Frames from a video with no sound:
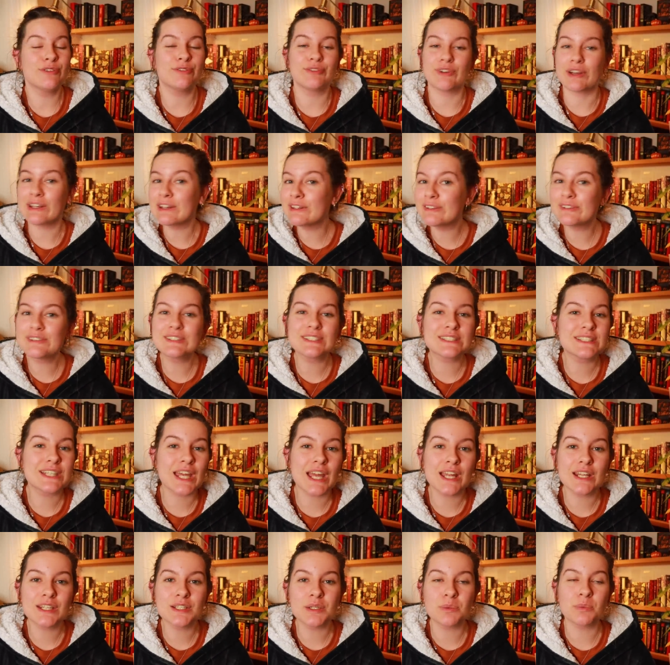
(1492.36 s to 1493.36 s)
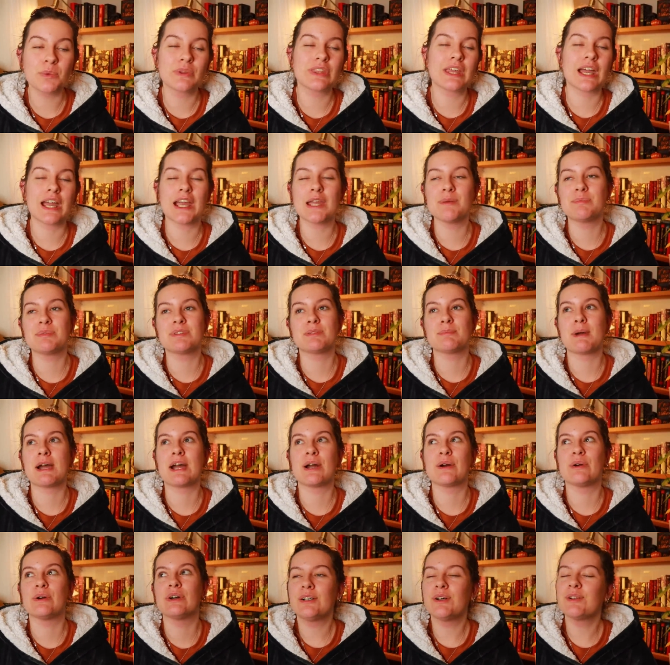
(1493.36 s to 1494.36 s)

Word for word: finally understand what the hype is about.